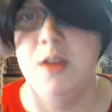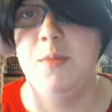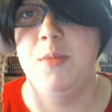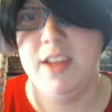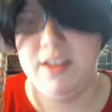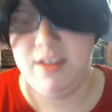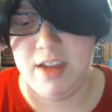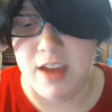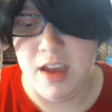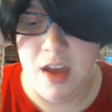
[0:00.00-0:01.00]
but that's a
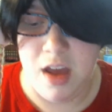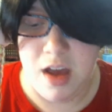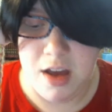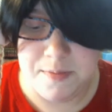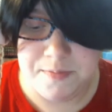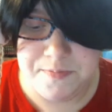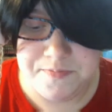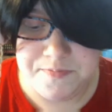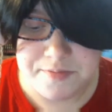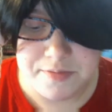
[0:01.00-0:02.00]
thing.
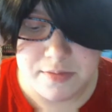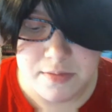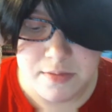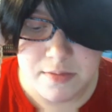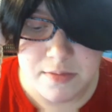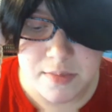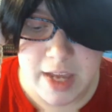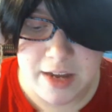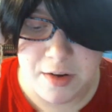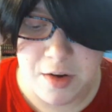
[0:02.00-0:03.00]

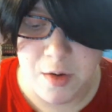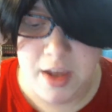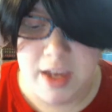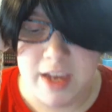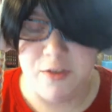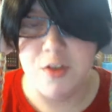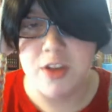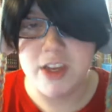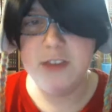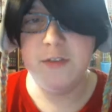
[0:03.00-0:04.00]
I don't know. If you're
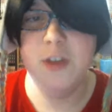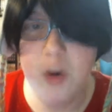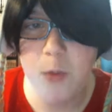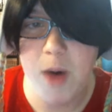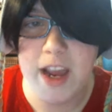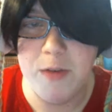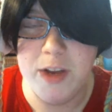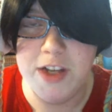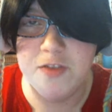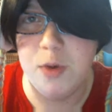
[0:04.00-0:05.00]
looking for a wide
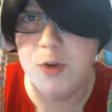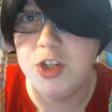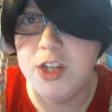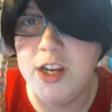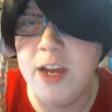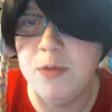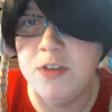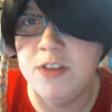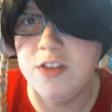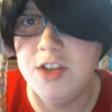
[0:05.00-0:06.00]
range of motion, I
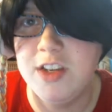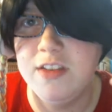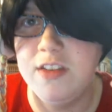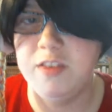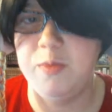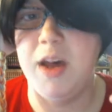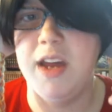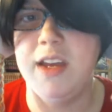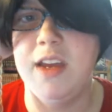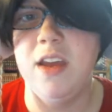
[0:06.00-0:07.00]
wouldn't suggest this
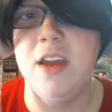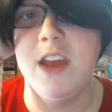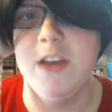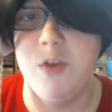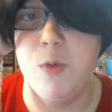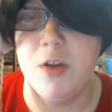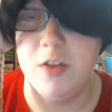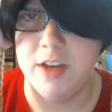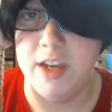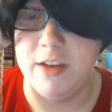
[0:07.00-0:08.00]
body. If you are
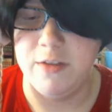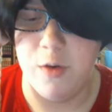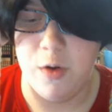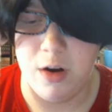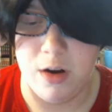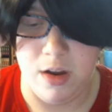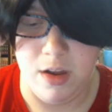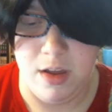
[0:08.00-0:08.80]
looking for